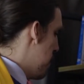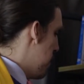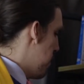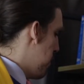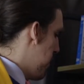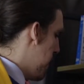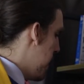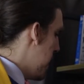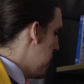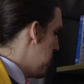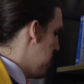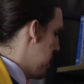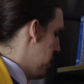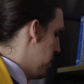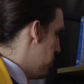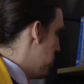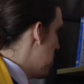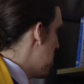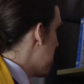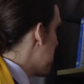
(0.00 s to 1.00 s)
Maybe,
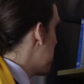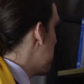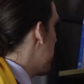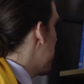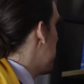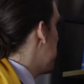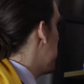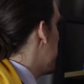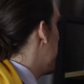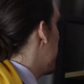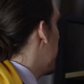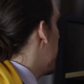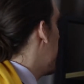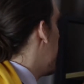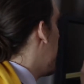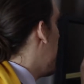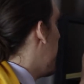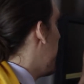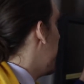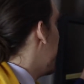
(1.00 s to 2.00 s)
just maybe,
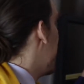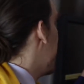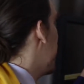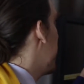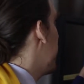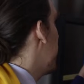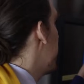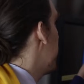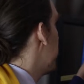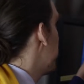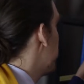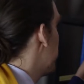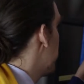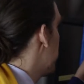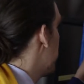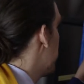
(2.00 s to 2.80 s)
I can